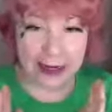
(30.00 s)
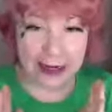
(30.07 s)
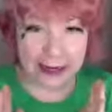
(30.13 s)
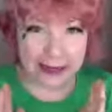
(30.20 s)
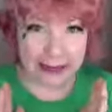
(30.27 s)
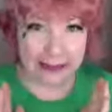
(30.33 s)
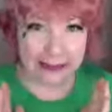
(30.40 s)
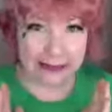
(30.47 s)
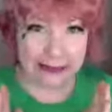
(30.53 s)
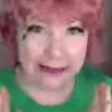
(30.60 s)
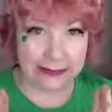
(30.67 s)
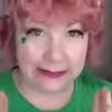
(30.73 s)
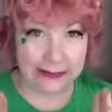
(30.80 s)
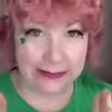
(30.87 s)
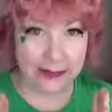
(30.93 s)

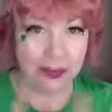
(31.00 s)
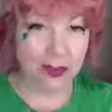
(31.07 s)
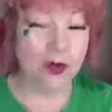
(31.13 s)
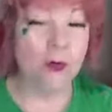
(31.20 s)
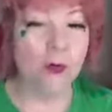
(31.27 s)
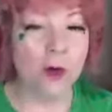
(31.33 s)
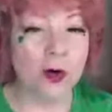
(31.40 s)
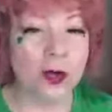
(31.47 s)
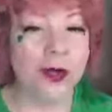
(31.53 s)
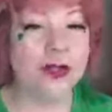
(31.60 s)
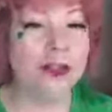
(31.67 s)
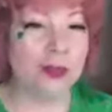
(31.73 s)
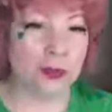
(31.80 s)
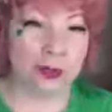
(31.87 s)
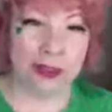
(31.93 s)
LepreCHAN'T, what are
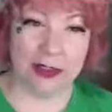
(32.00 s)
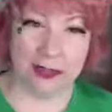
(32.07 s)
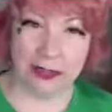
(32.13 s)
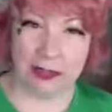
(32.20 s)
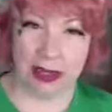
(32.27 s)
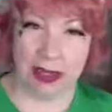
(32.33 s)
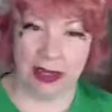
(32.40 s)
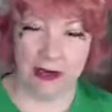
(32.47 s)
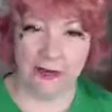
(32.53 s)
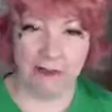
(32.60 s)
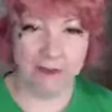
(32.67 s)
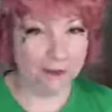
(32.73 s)
you doing in your life?